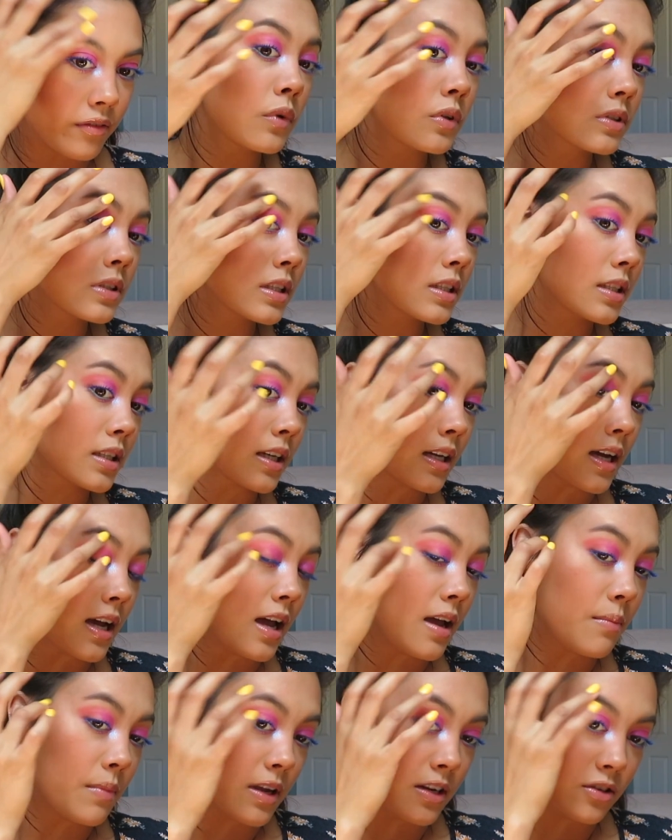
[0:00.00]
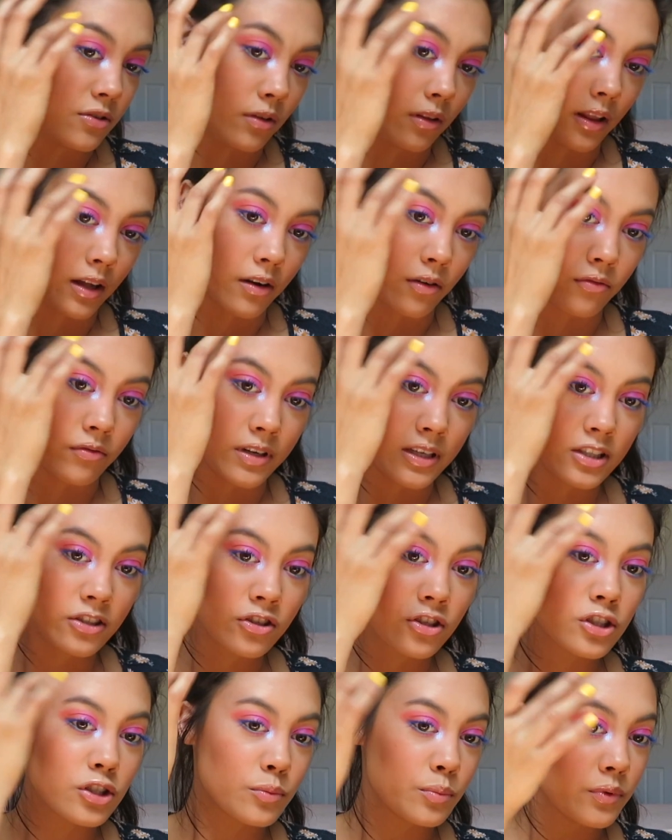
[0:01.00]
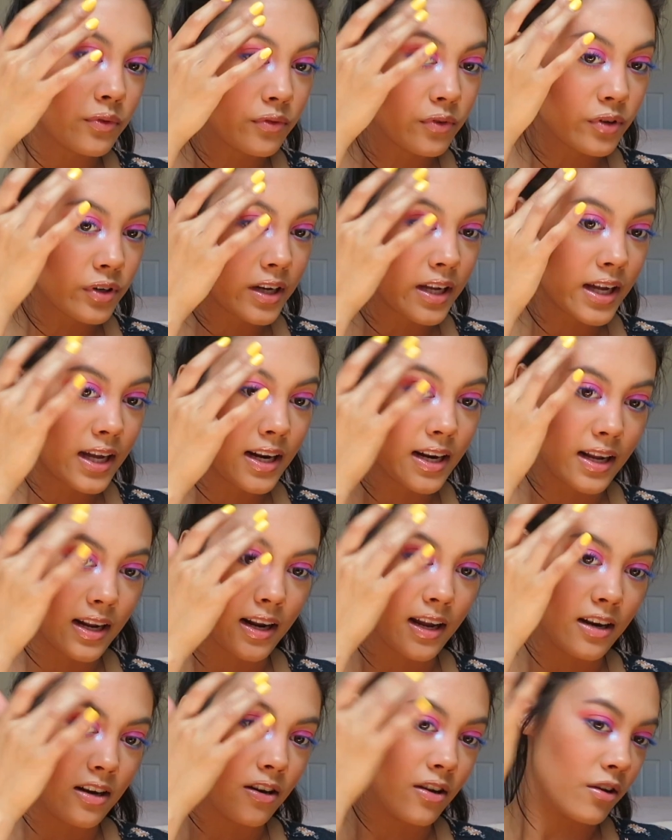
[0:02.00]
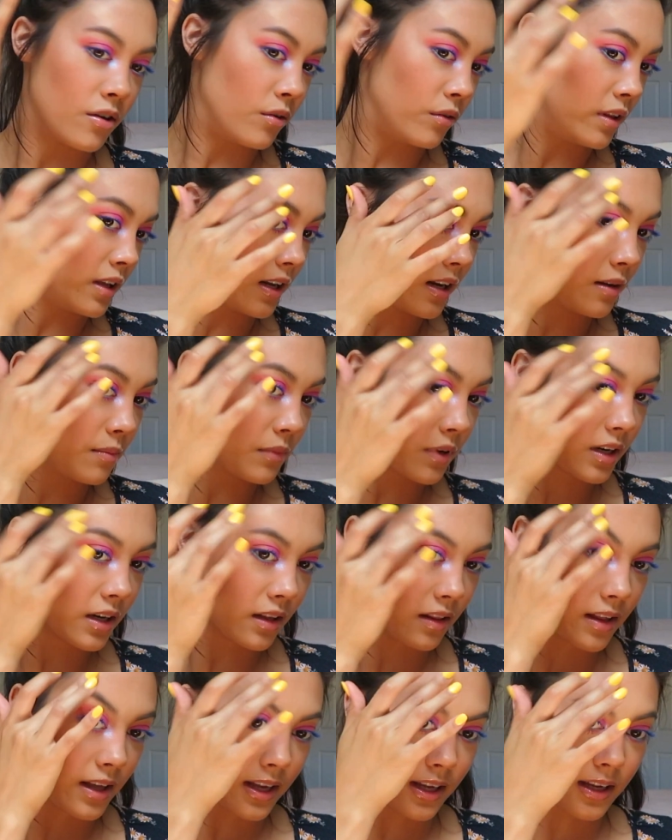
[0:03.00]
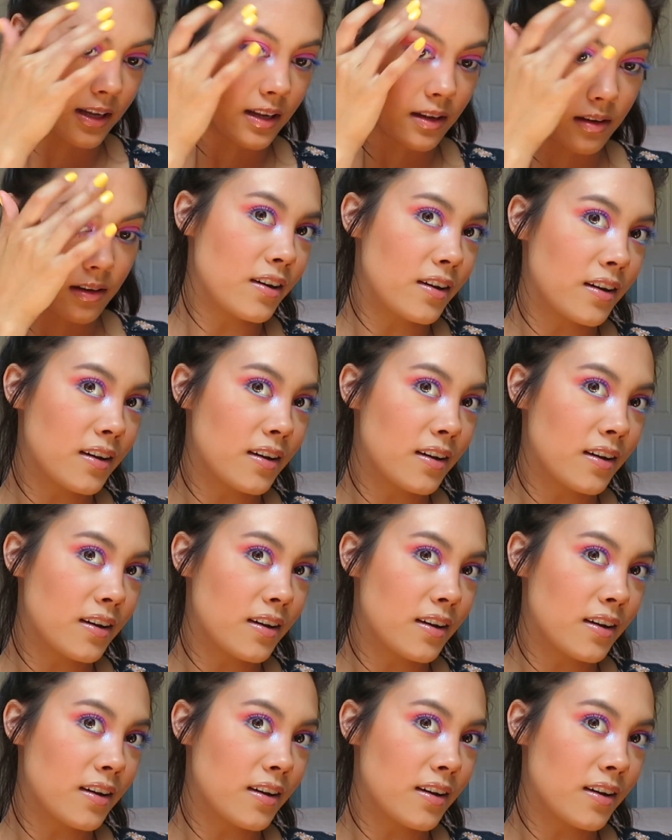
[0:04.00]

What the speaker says: most of the time I do a lot of research beforehand and I know that I'm gonna like it.